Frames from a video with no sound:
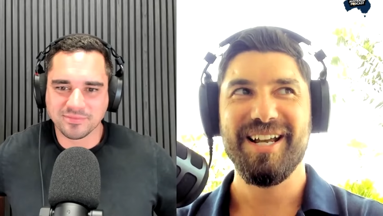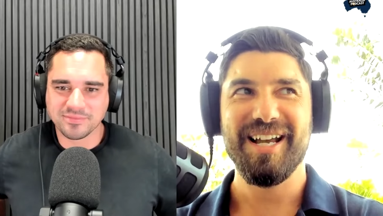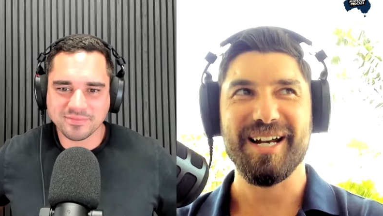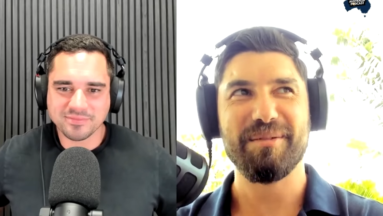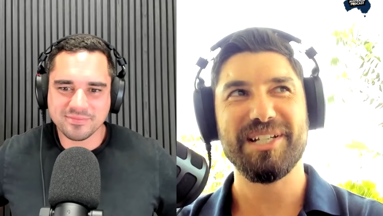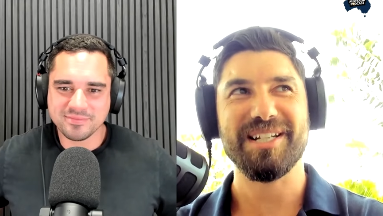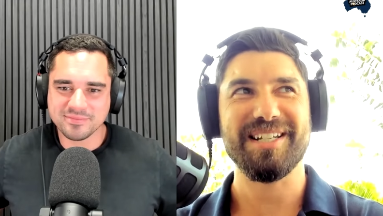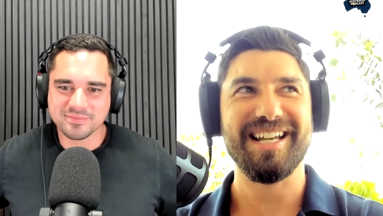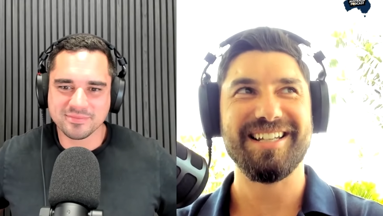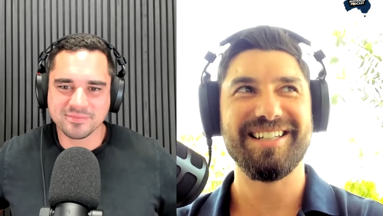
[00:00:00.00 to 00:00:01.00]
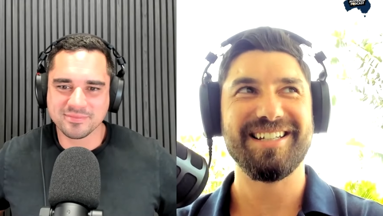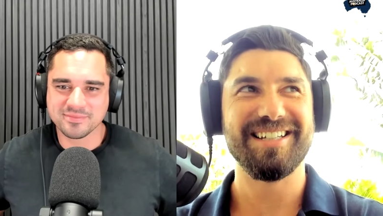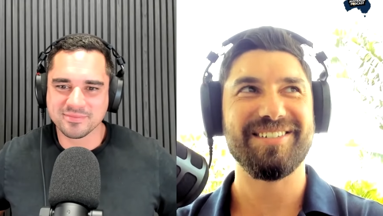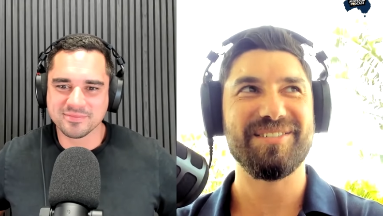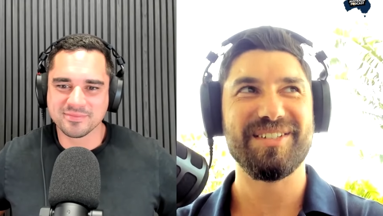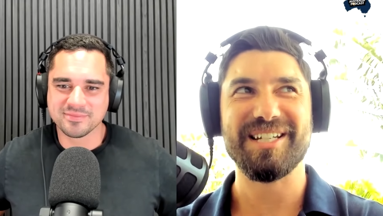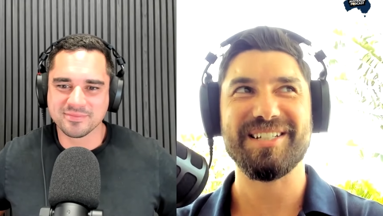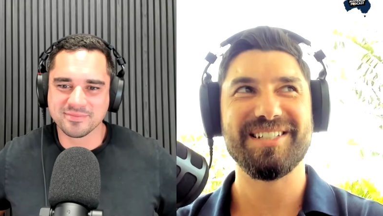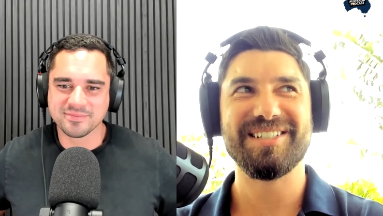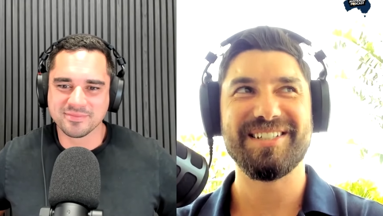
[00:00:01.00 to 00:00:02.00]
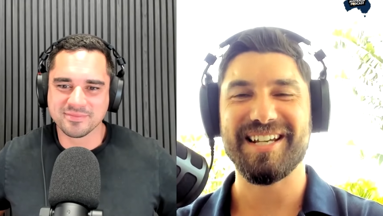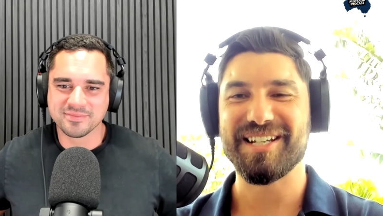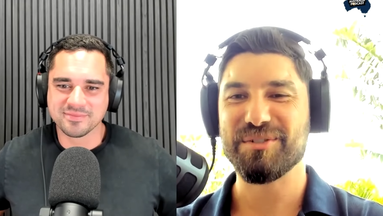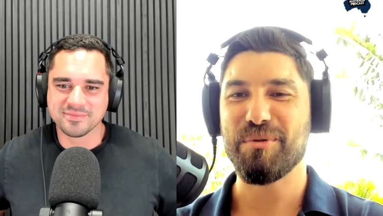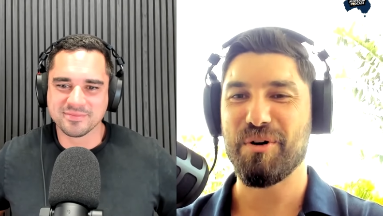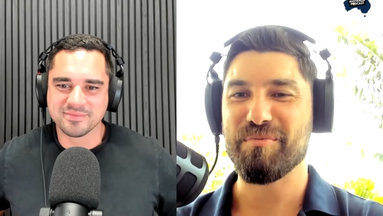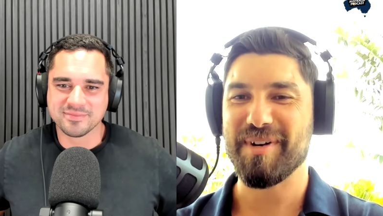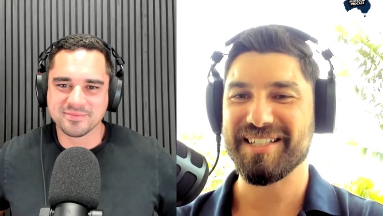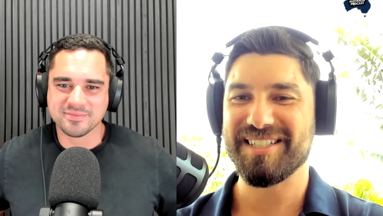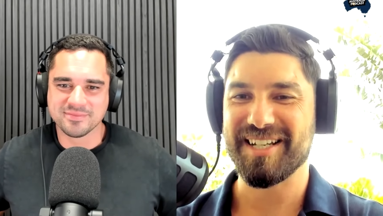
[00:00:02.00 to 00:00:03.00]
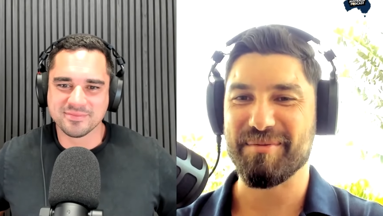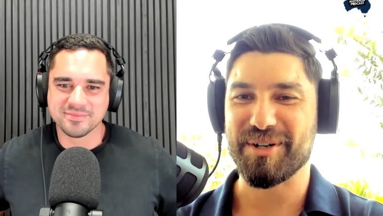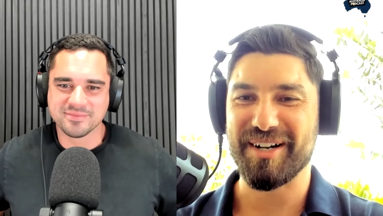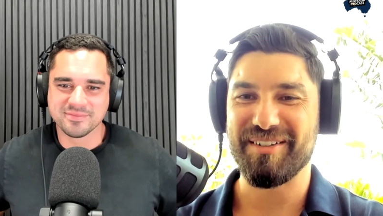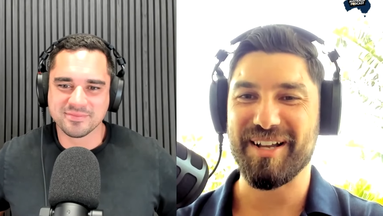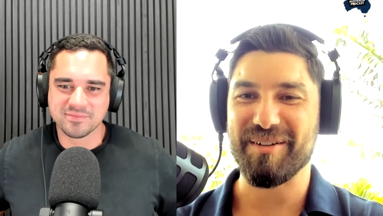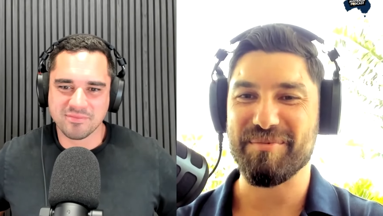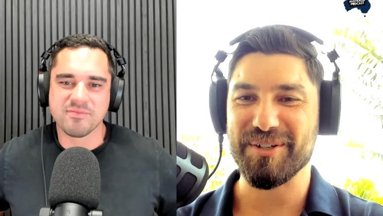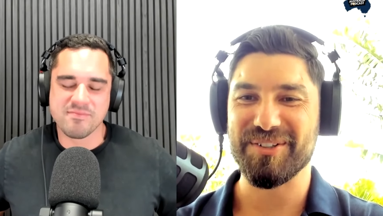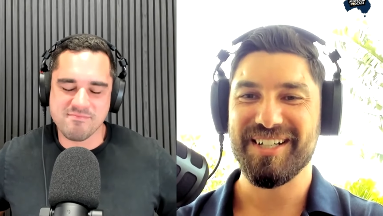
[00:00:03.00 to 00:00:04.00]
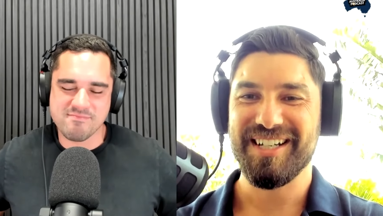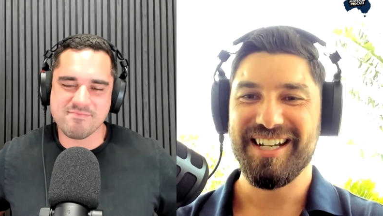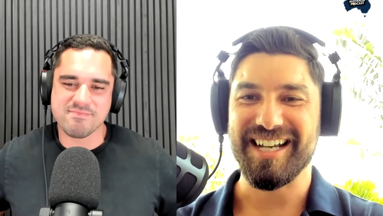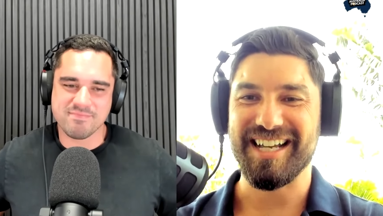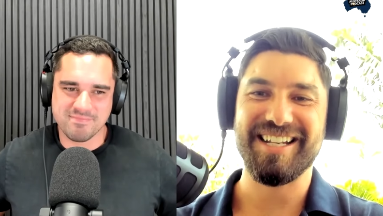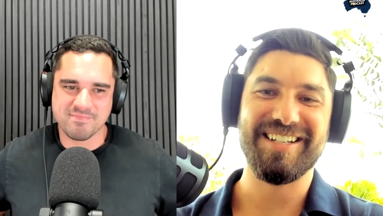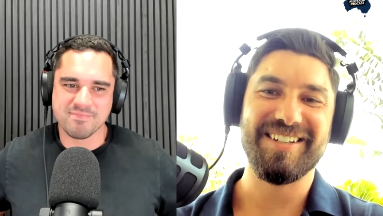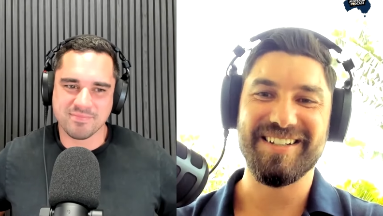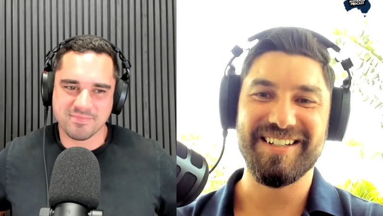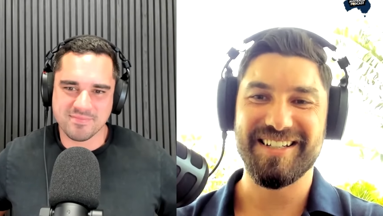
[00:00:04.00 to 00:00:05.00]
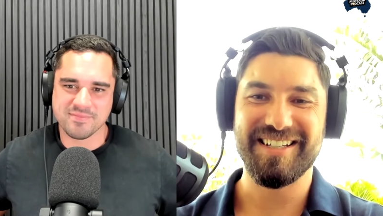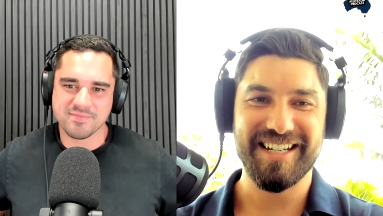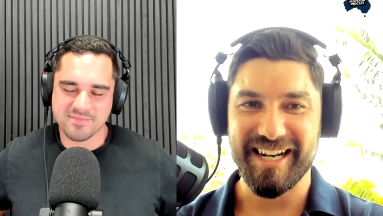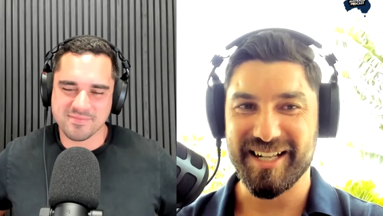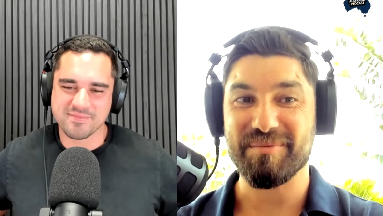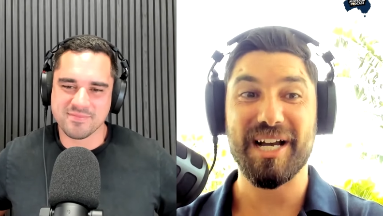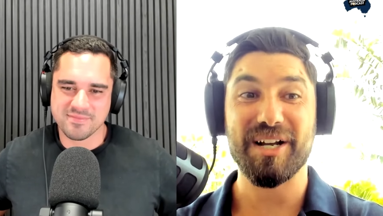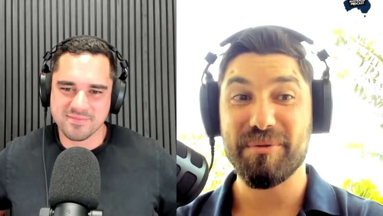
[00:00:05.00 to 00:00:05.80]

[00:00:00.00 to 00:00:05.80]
Speaker 1: and I'm sitting there thinking, "Geez, this has taken 12 months to get my granny flat built, mm. and they're getting them done